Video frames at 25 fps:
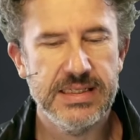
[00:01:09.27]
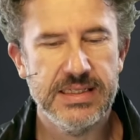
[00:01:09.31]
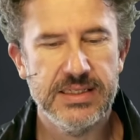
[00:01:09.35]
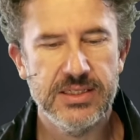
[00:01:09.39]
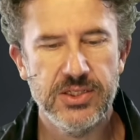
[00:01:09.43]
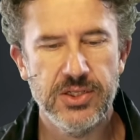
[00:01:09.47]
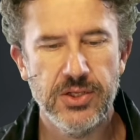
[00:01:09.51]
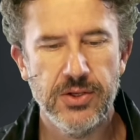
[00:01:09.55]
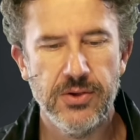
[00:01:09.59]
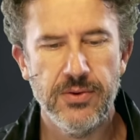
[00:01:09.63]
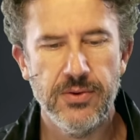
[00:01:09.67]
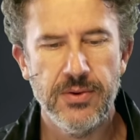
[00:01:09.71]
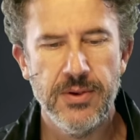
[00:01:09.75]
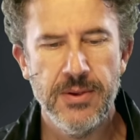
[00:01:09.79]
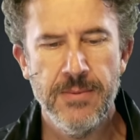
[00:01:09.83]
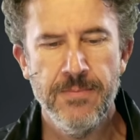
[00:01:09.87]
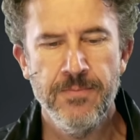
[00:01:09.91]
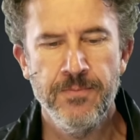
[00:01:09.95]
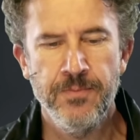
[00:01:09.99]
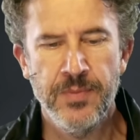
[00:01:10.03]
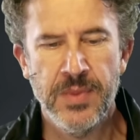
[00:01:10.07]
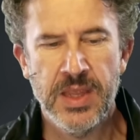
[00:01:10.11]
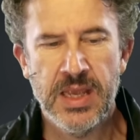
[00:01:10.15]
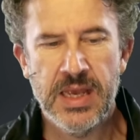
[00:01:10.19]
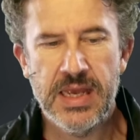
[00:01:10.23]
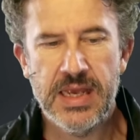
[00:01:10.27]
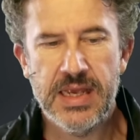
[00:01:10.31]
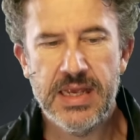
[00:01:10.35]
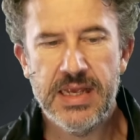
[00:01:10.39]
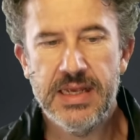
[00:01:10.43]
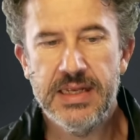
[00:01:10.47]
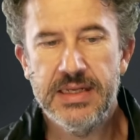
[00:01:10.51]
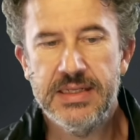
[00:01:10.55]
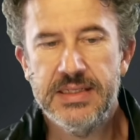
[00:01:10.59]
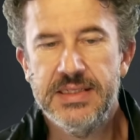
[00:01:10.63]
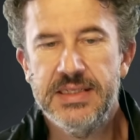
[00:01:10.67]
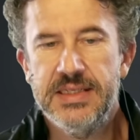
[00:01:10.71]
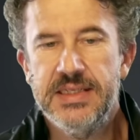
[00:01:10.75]
And so
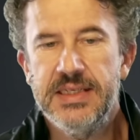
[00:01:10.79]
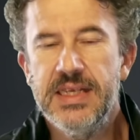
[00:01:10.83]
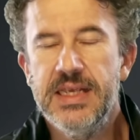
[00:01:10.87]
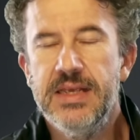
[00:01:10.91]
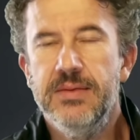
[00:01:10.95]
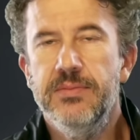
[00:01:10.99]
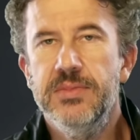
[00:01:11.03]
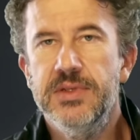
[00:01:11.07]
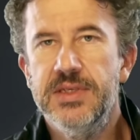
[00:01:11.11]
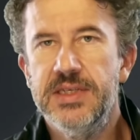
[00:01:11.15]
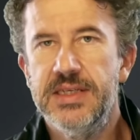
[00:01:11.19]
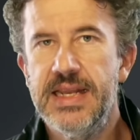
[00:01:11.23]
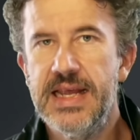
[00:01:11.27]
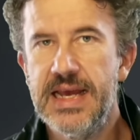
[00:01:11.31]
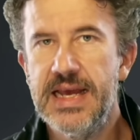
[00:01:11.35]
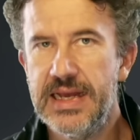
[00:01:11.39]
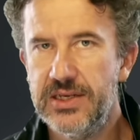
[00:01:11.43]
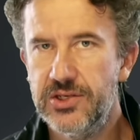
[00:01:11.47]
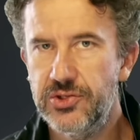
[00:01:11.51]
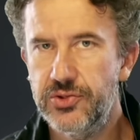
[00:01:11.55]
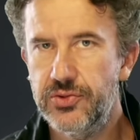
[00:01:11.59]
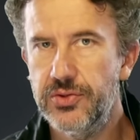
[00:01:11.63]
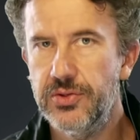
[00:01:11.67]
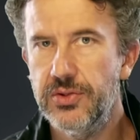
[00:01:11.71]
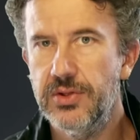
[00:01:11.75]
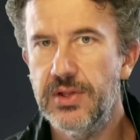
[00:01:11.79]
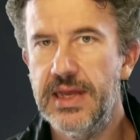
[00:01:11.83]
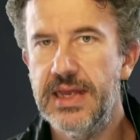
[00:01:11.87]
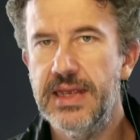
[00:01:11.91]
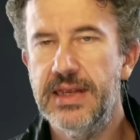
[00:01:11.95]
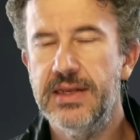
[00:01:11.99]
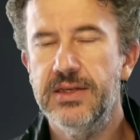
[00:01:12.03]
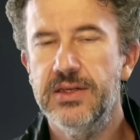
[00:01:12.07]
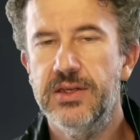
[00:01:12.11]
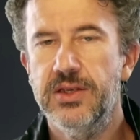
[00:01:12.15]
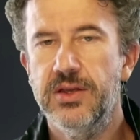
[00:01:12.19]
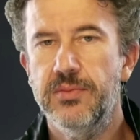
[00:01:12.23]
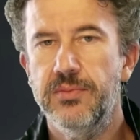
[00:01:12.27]
it seems natural
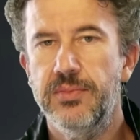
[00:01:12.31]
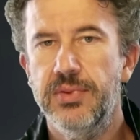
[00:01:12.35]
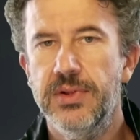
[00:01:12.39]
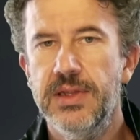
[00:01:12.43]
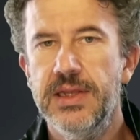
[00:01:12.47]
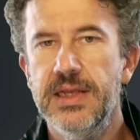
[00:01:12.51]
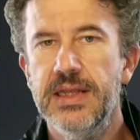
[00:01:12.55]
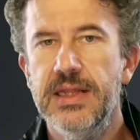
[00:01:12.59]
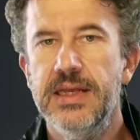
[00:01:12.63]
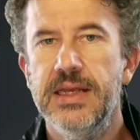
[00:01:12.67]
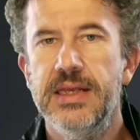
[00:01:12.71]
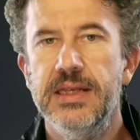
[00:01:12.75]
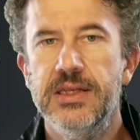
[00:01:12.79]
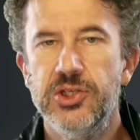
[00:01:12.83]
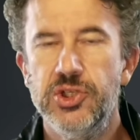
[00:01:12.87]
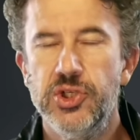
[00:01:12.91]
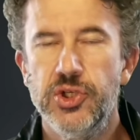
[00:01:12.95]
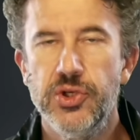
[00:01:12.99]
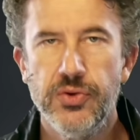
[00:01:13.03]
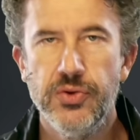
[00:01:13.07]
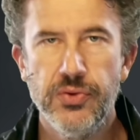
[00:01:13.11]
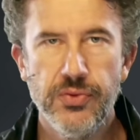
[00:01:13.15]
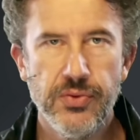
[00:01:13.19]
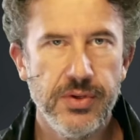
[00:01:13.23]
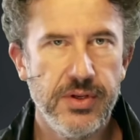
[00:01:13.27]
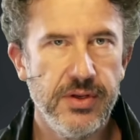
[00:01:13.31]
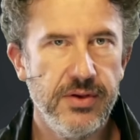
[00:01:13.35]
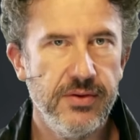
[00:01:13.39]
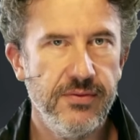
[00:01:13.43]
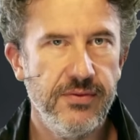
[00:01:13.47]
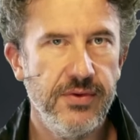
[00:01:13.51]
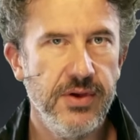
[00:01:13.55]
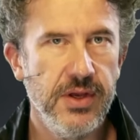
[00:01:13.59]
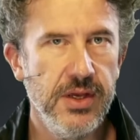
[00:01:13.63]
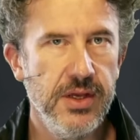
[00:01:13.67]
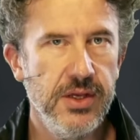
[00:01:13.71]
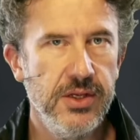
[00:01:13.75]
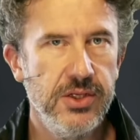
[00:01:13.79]
and completely intuitive
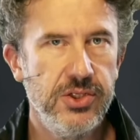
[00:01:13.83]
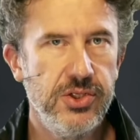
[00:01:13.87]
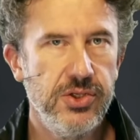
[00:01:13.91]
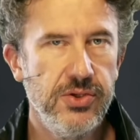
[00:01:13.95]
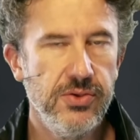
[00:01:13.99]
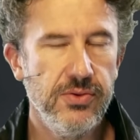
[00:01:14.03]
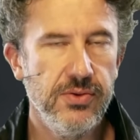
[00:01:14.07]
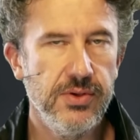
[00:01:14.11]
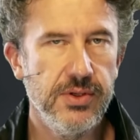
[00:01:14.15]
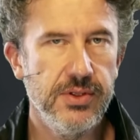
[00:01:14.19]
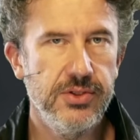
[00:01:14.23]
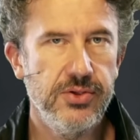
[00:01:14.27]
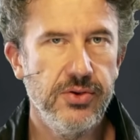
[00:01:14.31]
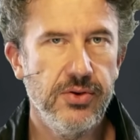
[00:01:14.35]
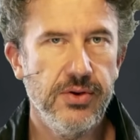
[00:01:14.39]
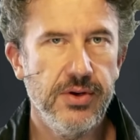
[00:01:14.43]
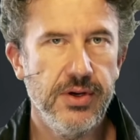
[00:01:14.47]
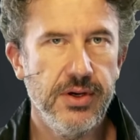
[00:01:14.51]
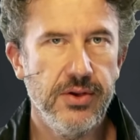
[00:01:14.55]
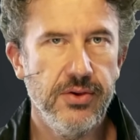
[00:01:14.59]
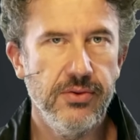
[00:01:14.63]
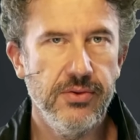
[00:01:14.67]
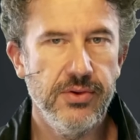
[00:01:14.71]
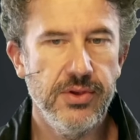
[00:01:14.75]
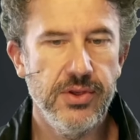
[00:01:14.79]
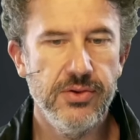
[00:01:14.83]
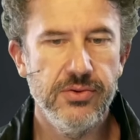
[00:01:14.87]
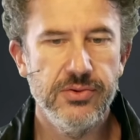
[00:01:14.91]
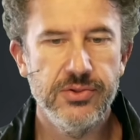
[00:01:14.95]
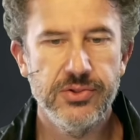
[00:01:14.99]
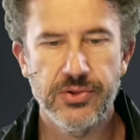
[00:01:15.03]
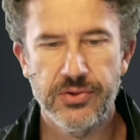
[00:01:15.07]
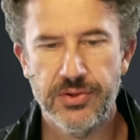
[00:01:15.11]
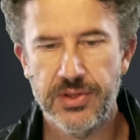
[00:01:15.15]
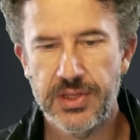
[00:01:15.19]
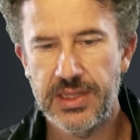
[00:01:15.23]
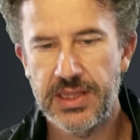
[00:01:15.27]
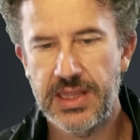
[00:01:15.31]
to a Dorico
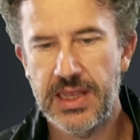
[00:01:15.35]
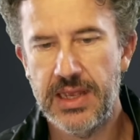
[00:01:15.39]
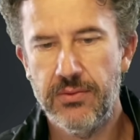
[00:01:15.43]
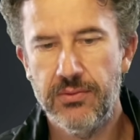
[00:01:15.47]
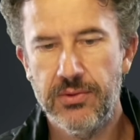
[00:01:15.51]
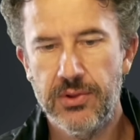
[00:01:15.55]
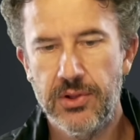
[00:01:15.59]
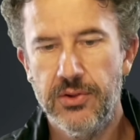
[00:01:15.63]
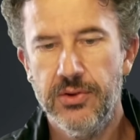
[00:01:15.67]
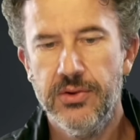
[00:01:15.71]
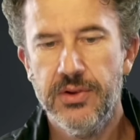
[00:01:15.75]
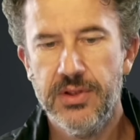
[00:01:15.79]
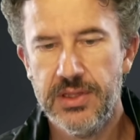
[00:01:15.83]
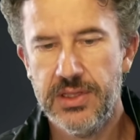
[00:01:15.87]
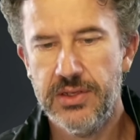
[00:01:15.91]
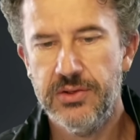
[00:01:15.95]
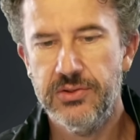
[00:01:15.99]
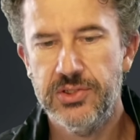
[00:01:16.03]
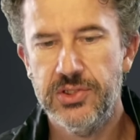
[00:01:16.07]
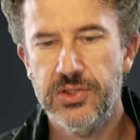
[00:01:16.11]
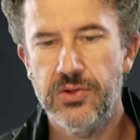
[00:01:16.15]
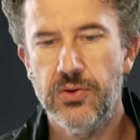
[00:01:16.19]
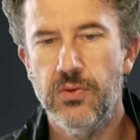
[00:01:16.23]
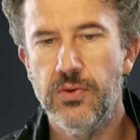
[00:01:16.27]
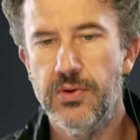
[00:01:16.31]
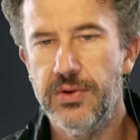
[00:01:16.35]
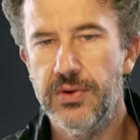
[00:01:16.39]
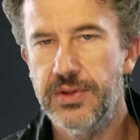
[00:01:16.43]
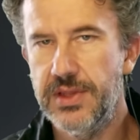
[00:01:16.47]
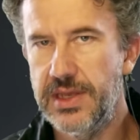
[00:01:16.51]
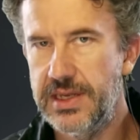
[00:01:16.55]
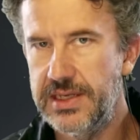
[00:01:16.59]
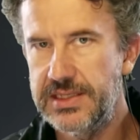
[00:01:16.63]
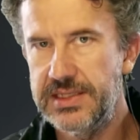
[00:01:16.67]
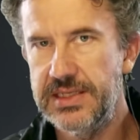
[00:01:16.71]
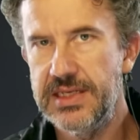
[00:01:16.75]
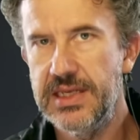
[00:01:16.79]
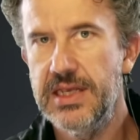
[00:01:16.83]
user that they would look at their score,
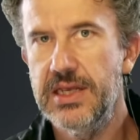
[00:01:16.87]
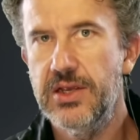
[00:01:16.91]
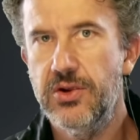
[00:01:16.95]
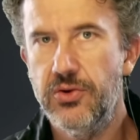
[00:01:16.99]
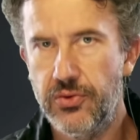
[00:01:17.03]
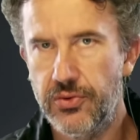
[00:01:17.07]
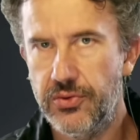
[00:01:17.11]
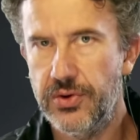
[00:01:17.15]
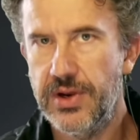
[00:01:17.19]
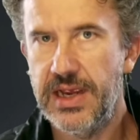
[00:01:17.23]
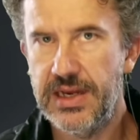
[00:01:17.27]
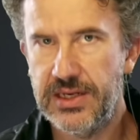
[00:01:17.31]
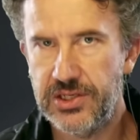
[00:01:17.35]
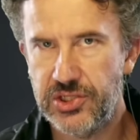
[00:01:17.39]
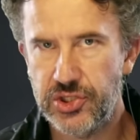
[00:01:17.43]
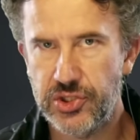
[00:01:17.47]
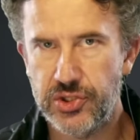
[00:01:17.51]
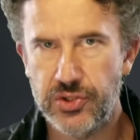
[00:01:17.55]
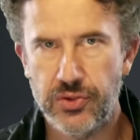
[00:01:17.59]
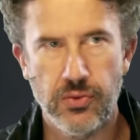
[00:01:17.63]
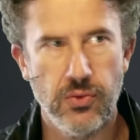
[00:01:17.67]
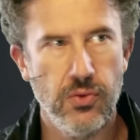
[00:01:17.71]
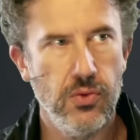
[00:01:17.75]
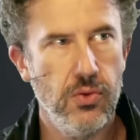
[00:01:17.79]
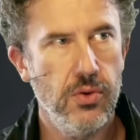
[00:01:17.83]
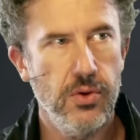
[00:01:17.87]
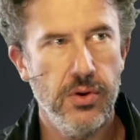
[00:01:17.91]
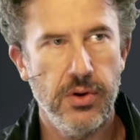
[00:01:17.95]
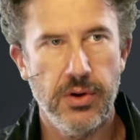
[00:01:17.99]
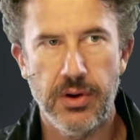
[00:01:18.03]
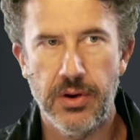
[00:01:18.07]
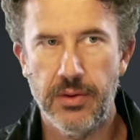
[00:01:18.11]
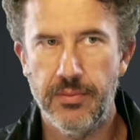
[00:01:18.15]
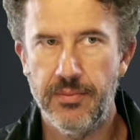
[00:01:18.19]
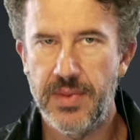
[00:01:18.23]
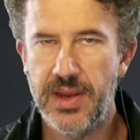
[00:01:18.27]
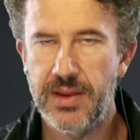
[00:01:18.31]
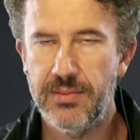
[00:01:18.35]
they'd see crash
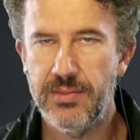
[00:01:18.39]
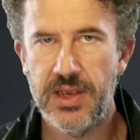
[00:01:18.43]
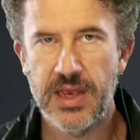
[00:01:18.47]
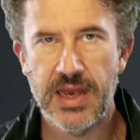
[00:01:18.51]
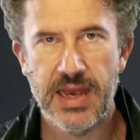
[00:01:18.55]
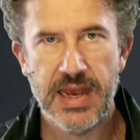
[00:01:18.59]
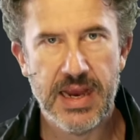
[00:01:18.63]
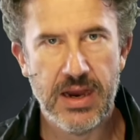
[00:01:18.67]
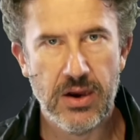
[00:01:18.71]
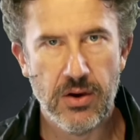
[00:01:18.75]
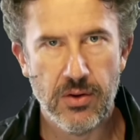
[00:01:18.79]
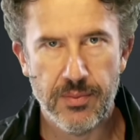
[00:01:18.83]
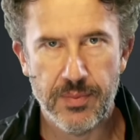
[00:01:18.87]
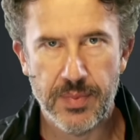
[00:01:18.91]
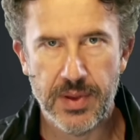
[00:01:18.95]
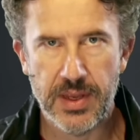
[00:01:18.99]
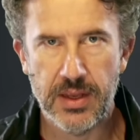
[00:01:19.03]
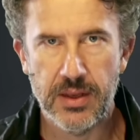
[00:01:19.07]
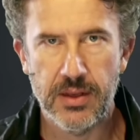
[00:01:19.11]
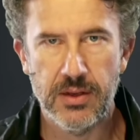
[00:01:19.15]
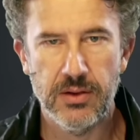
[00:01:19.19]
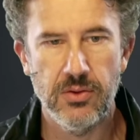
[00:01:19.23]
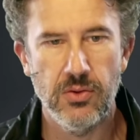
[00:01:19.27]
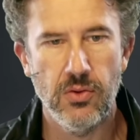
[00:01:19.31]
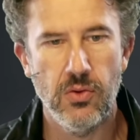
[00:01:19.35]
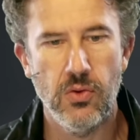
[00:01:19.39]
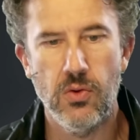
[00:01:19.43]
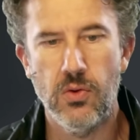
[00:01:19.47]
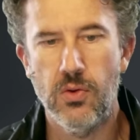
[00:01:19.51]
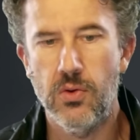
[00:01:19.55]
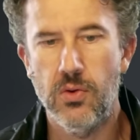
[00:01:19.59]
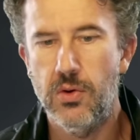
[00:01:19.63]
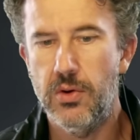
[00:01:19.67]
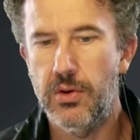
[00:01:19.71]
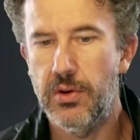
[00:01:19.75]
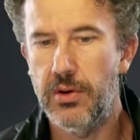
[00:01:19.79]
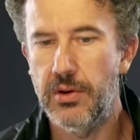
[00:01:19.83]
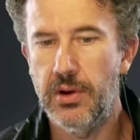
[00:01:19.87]
or maybe a hairpin
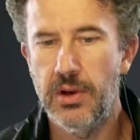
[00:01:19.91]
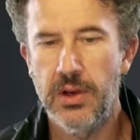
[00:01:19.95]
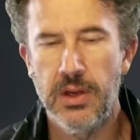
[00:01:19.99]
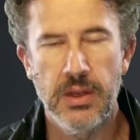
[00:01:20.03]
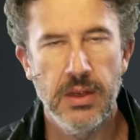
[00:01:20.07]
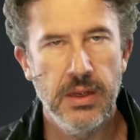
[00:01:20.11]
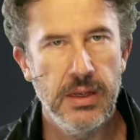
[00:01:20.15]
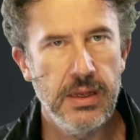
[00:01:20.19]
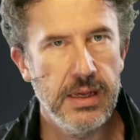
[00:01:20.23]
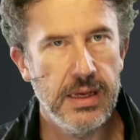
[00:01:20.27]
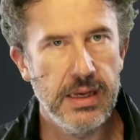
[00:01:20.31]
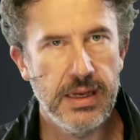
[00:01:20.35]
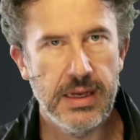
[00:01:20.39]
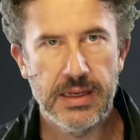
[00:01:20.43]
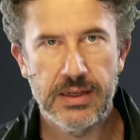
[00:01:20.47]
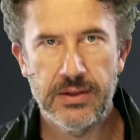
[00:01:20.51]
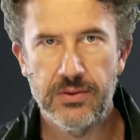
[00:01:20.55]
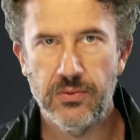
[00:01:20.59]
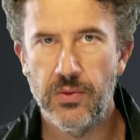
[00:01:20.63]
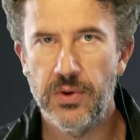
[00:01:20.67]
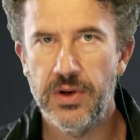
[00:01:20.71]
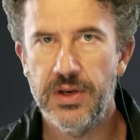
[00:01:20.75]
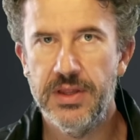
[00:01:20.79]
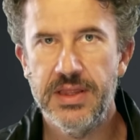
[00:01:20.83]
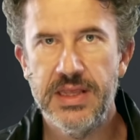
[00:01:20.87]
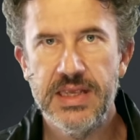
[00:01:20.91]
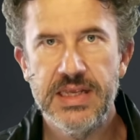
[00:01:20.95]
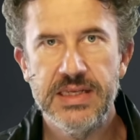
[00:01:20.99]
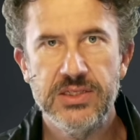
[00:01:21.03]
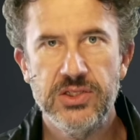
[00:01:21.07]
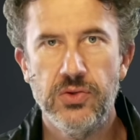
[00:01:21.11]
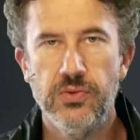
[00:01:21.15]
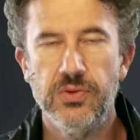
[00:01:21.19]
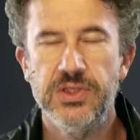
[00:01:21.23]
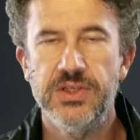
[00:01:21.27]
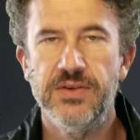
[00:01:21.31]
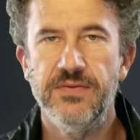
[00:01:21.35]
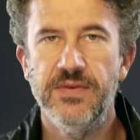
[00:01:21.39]
or one of these
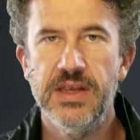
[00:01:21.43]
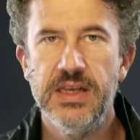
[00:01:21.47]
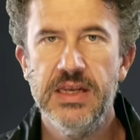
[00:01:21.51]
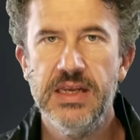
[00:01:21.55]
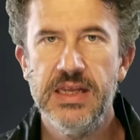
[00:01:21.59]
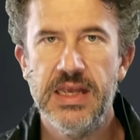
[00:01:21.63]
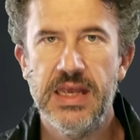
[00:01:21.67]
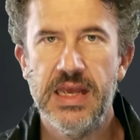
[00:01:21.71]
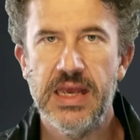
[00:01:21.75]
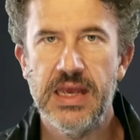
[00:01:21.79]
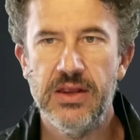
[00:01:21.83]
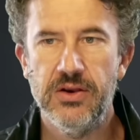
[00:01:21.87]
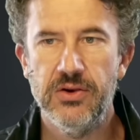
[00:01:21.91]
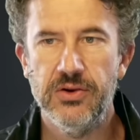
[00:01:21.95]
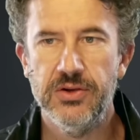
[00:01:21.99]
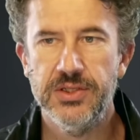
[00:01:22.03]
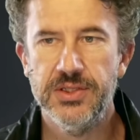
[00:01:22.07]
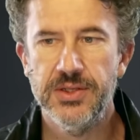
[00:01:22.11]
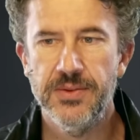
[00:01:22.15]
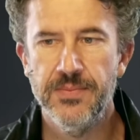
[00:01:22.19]
sorts of indicators,